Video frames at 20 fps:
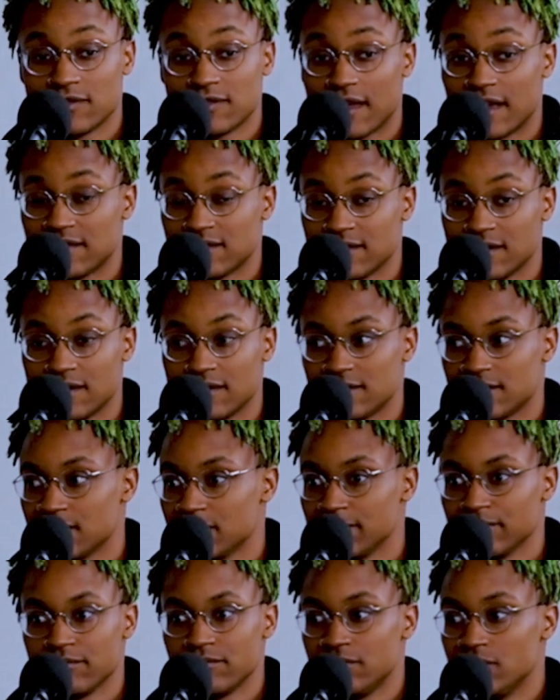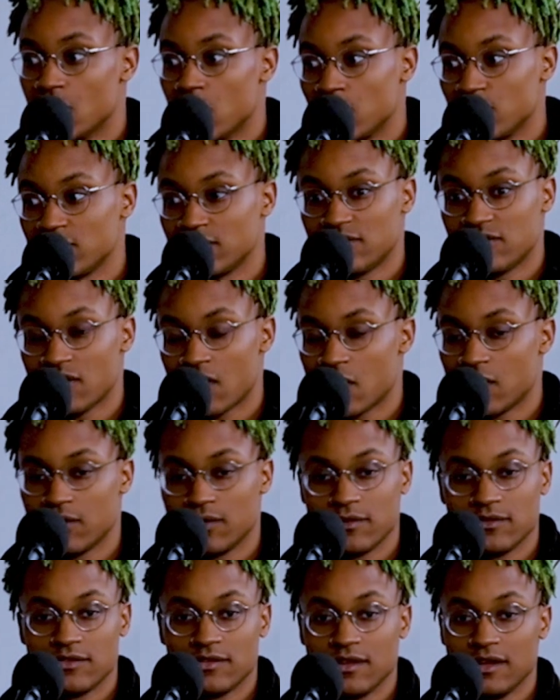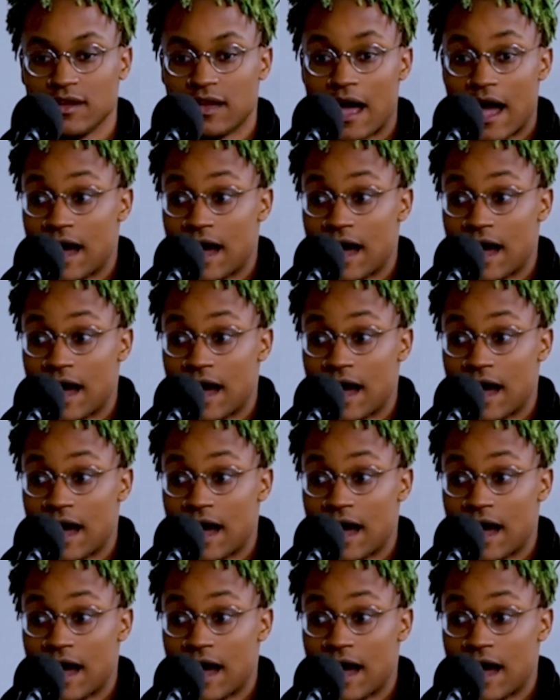sessions, no shows.